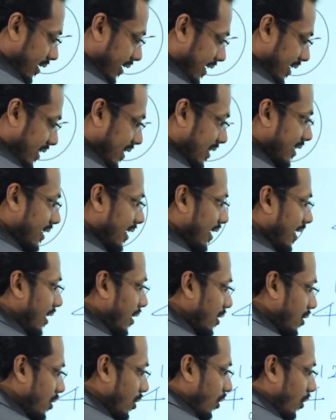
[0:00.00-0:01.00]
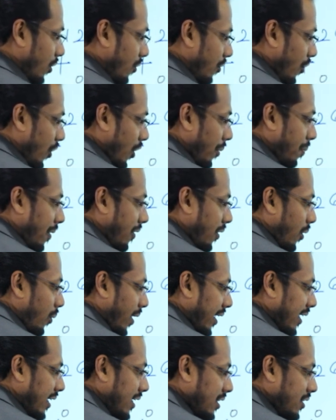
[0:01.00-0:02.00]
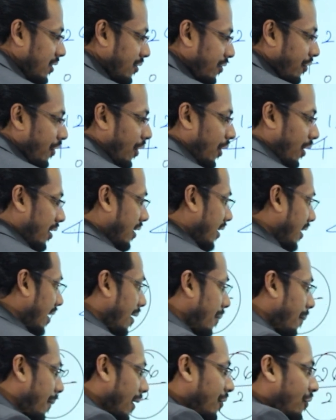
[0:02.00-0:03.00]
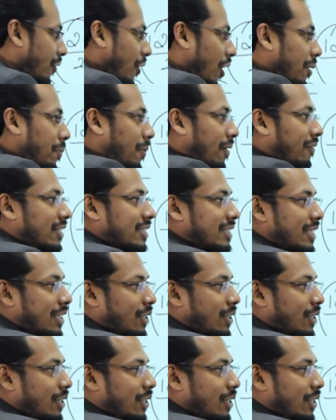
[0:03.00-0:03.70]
Yes, so 4 power 1 is 4. But 4 power